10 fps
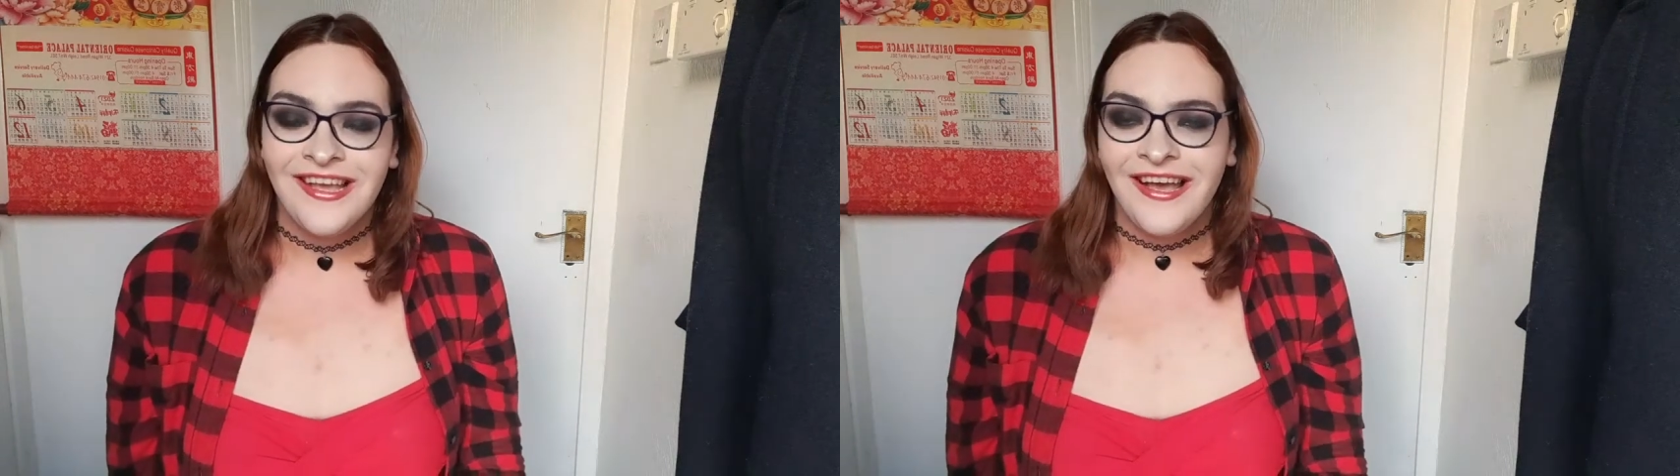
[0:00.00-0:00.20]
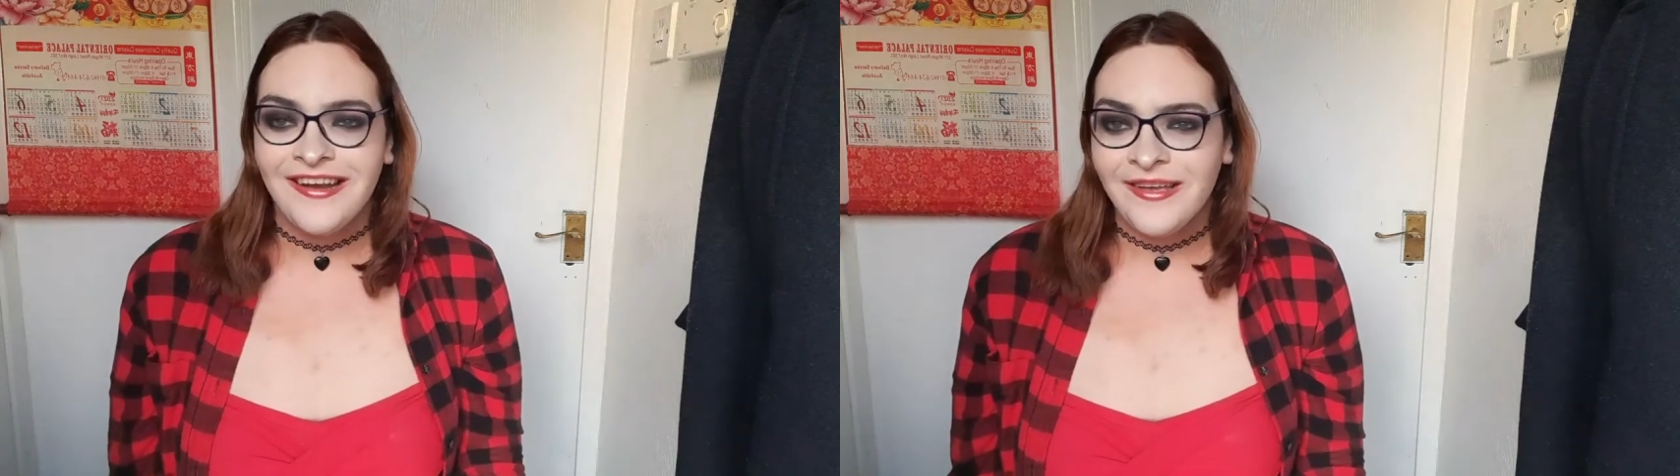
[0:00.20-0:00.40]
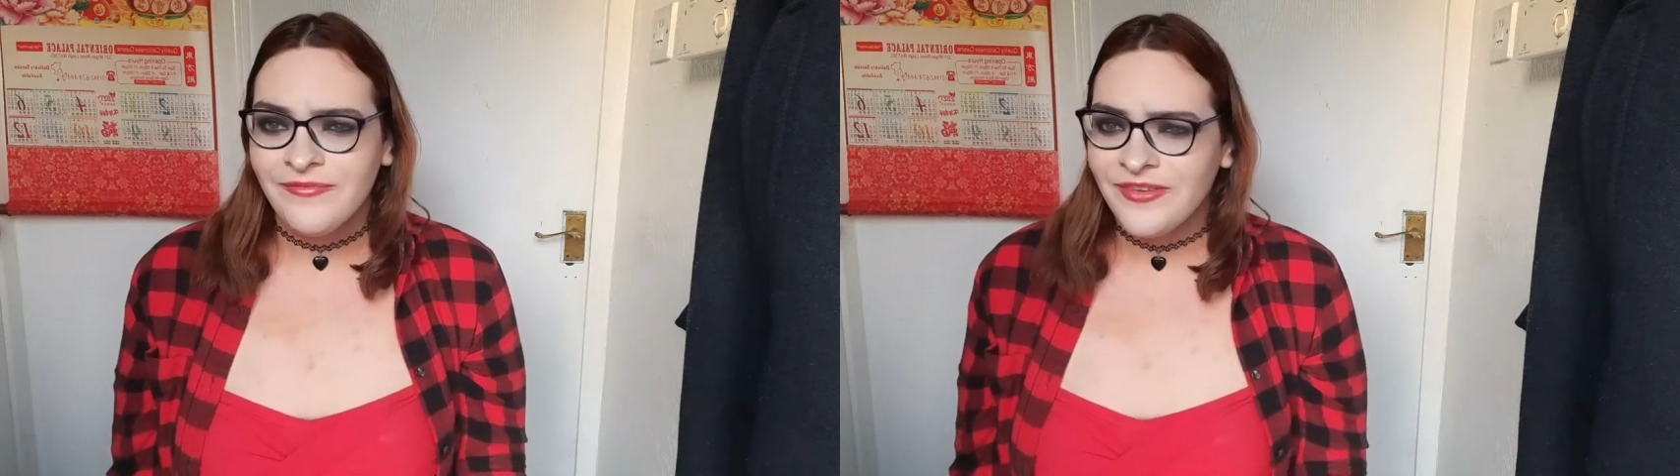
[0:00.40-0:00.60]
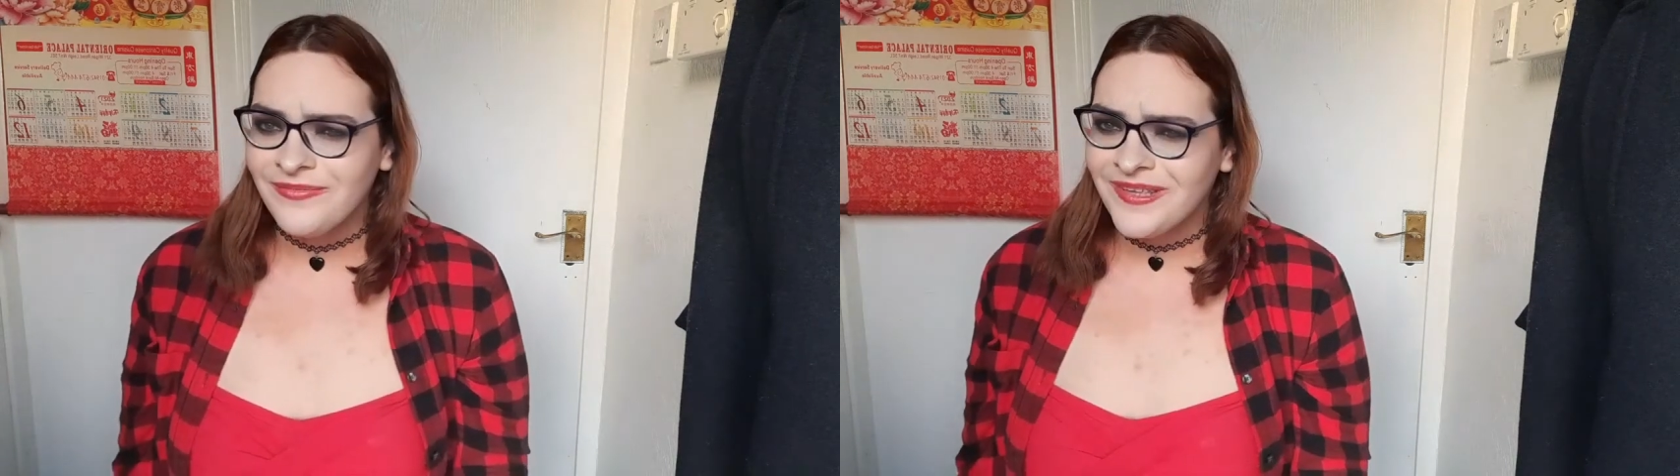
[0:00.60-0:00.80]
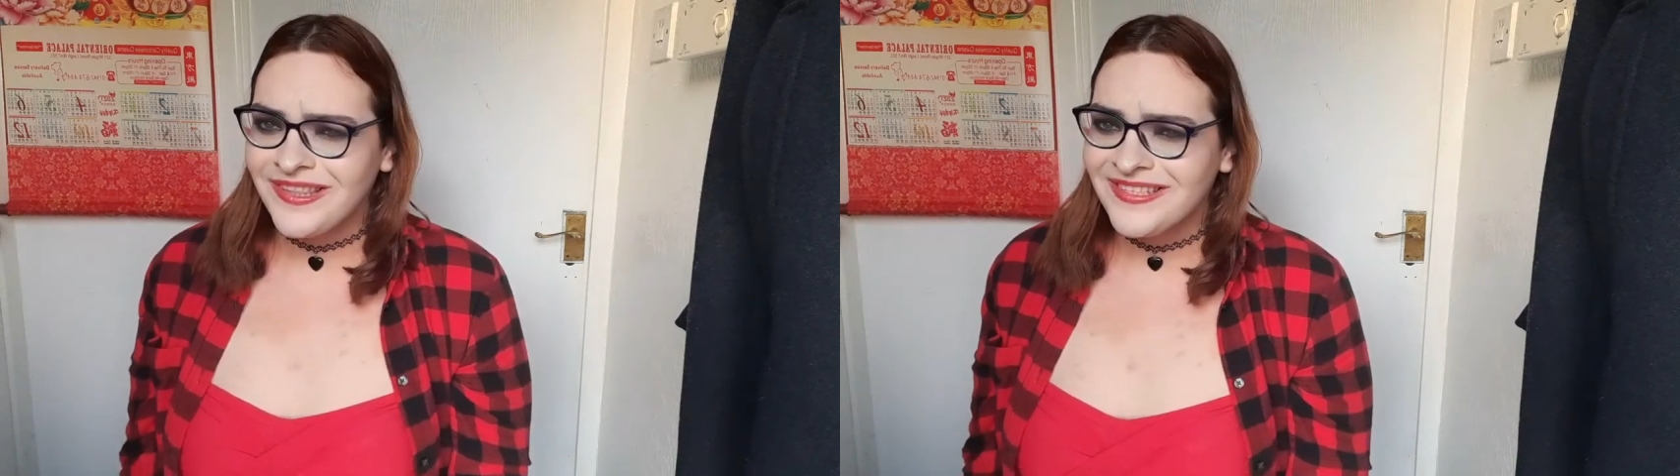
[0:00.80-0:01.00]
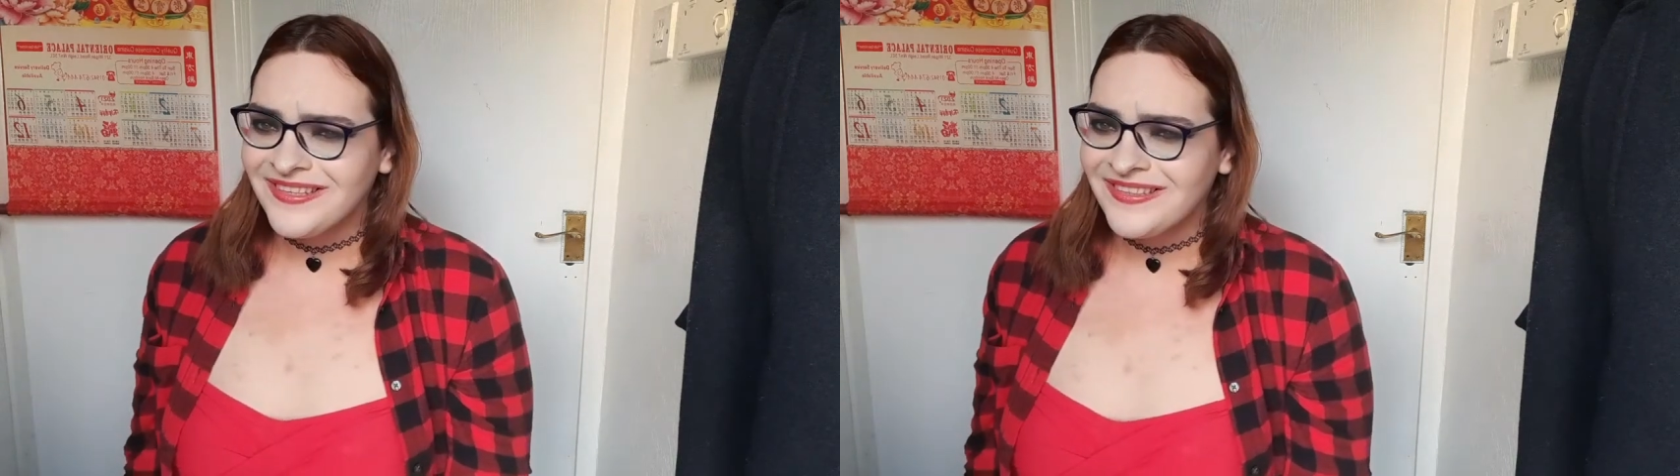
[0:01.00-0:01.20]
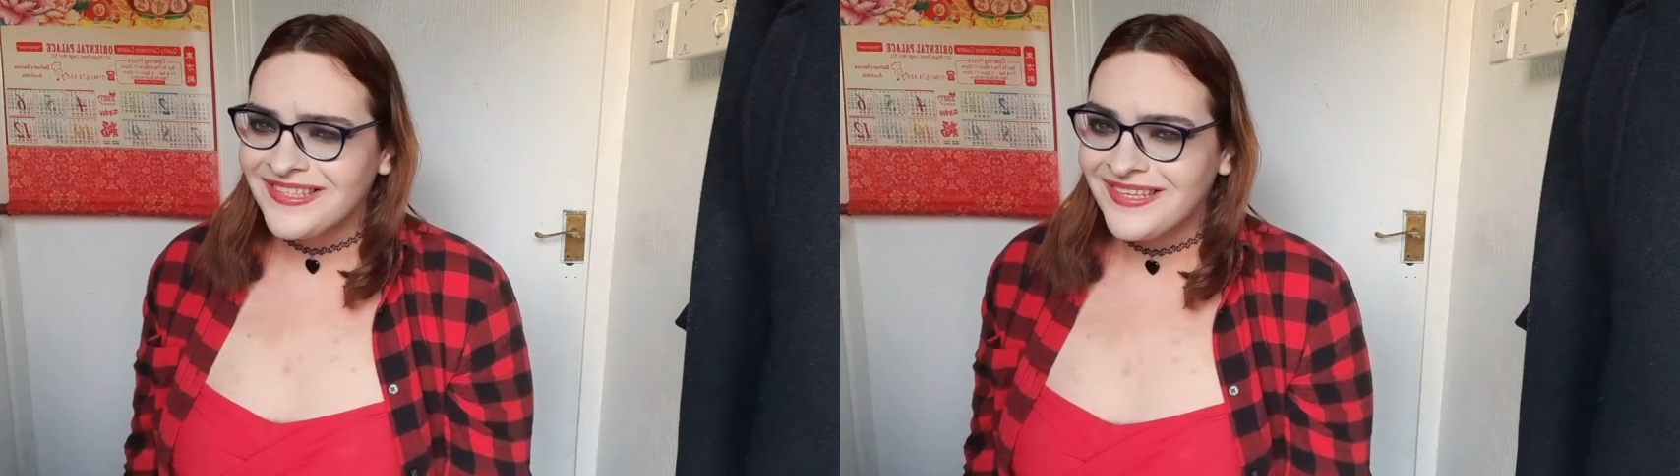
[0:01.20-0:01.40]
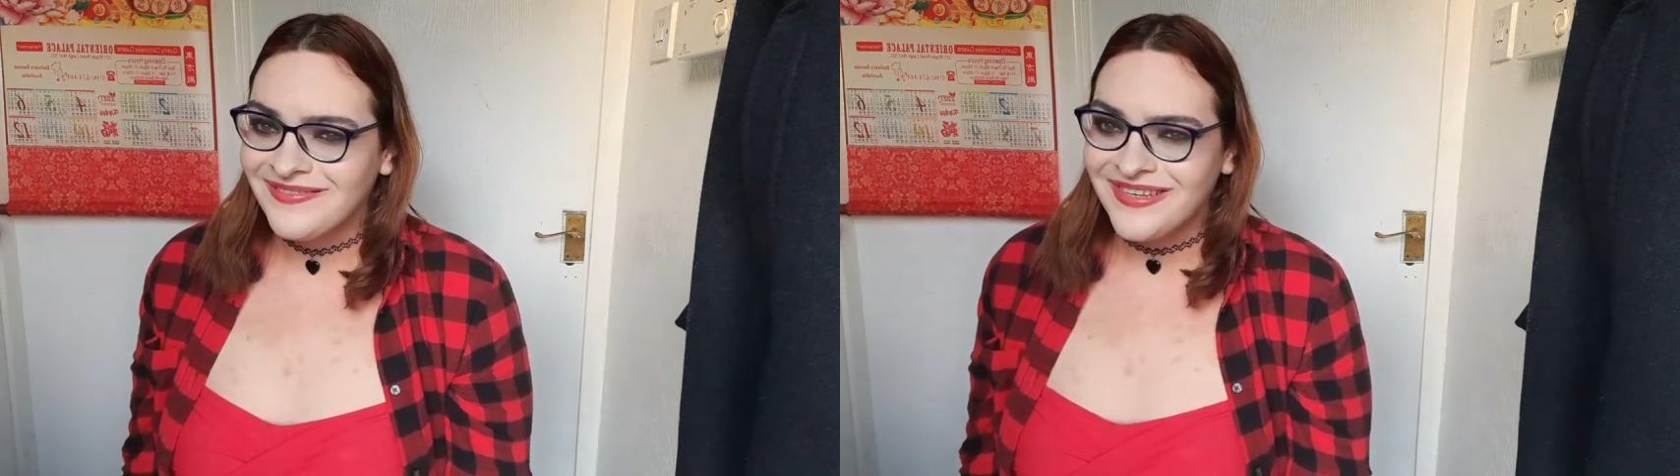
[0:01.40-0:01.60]
and I am filming this on the
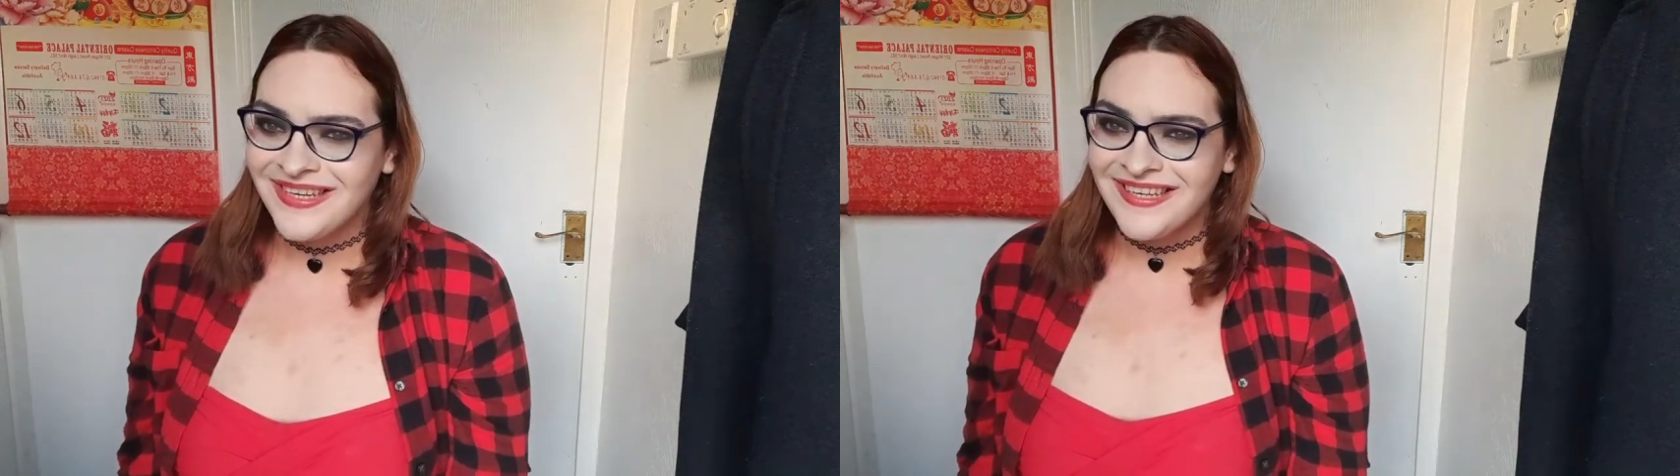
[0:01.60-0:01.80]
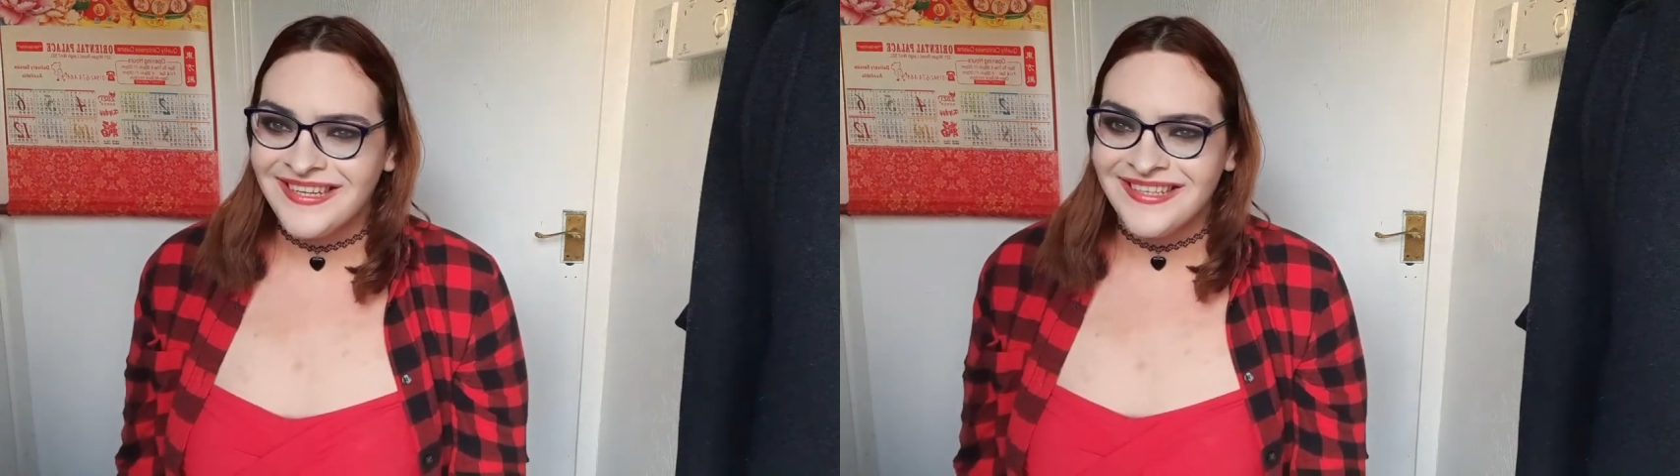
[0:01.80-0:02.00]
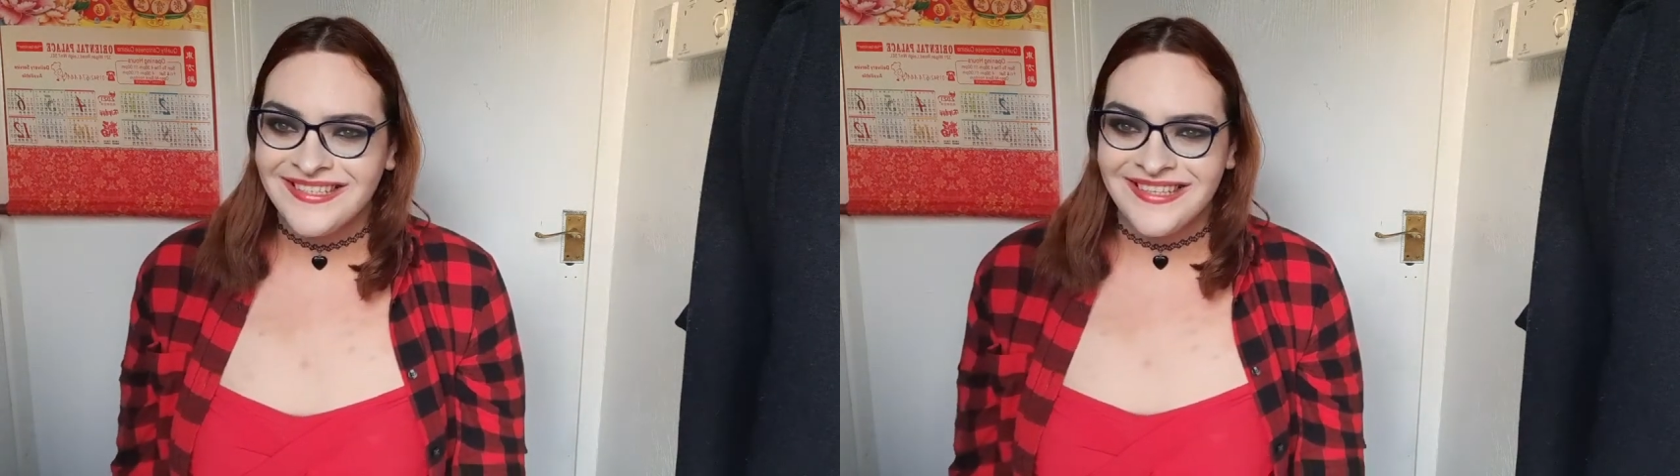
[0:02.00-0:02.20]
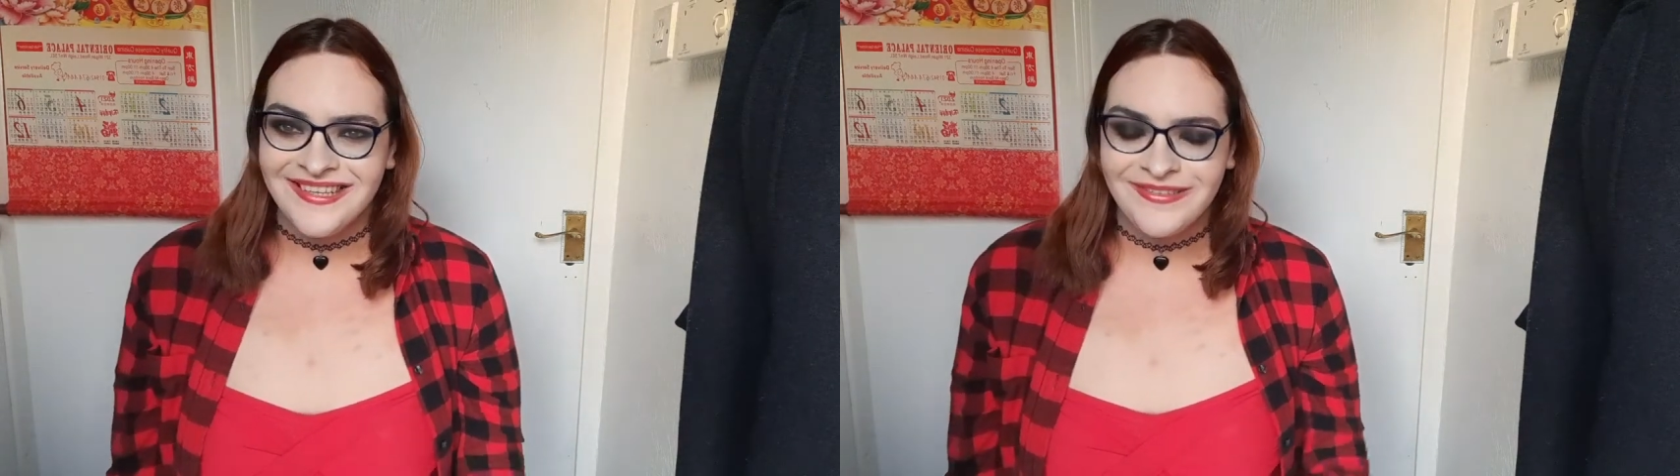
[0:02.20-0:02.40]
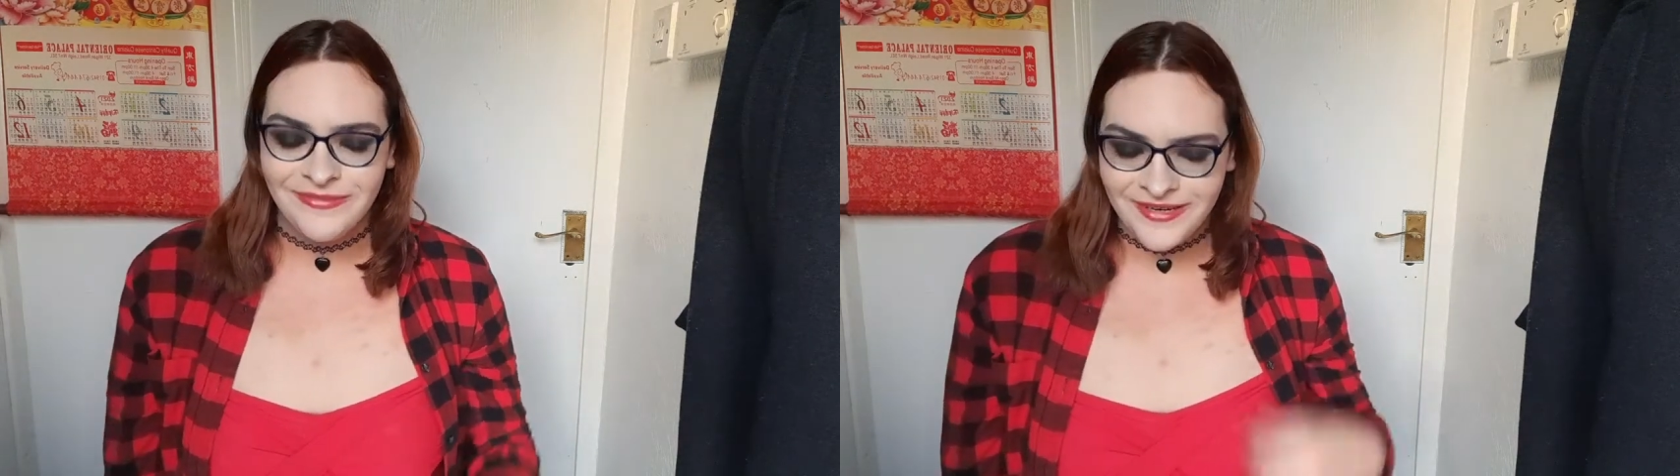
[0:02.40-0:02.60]
same day as the last one.